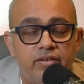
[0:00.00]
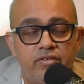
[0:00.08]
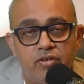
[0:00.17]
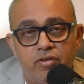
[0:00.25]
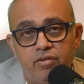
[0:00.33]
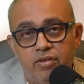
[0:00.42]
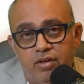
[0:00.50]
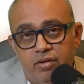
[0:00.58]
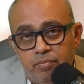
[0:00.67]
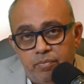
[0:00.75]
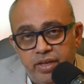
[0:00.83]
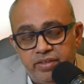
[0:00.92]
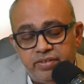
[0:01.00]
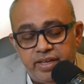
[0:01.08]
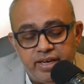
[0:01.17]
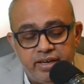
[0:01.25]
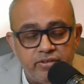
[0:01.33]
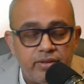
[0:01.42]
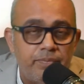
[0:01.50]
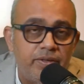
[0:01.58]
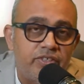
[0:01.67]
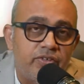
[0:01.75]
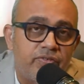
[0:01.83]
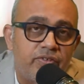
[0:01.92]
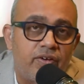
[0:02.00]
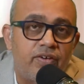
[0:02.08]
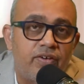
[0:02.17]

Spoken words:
so please take it with a pinch of salt.